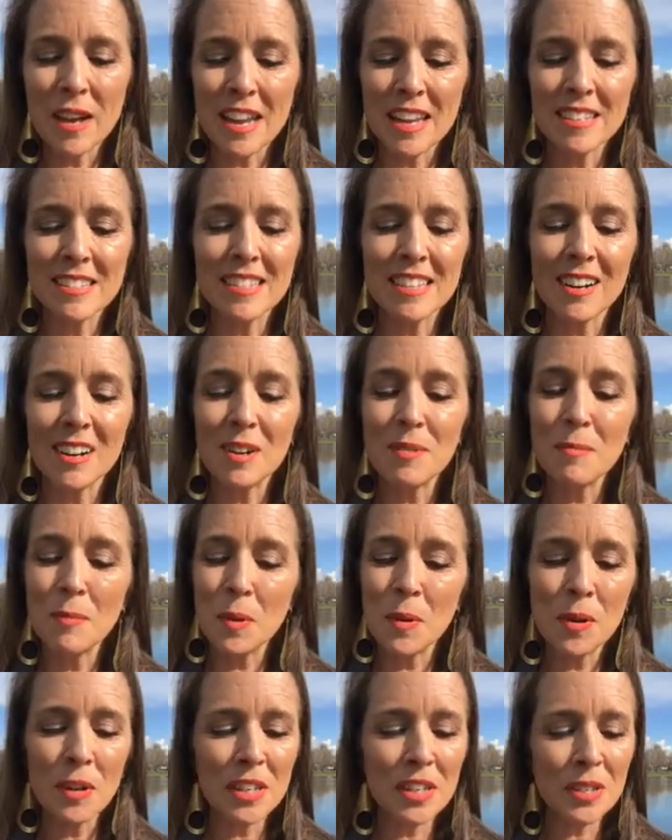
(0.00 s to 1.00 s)
ways that are
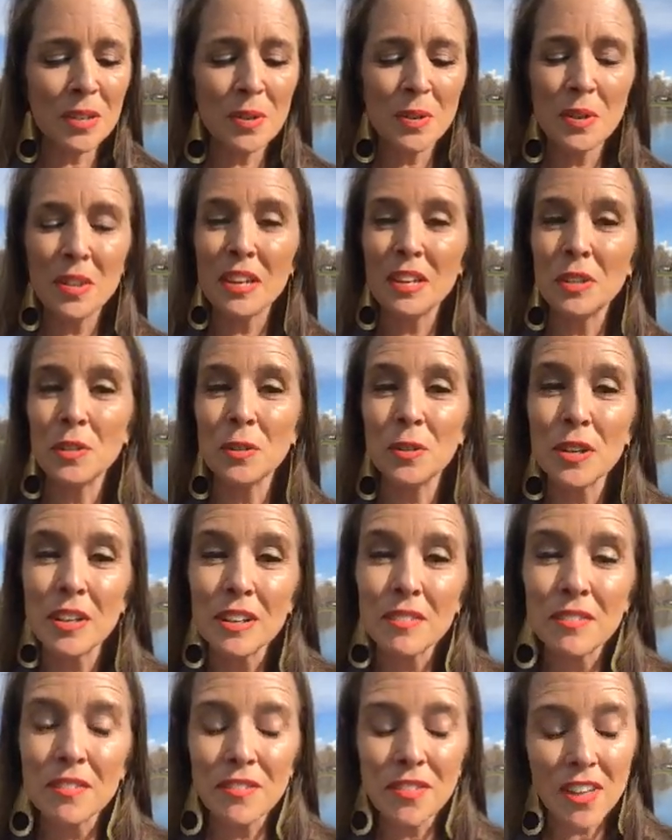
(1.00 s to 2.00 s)
more you than you
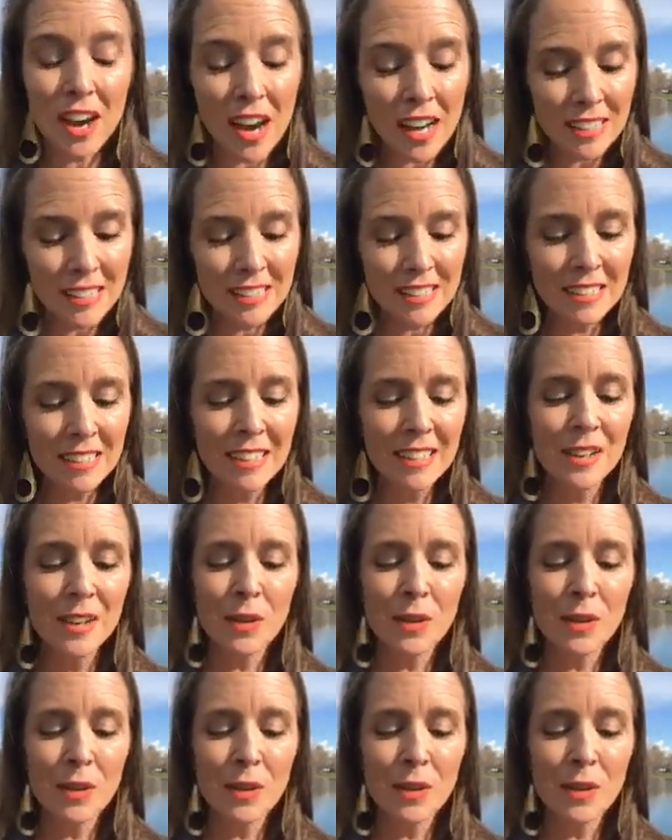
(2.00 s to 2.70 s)
could have thought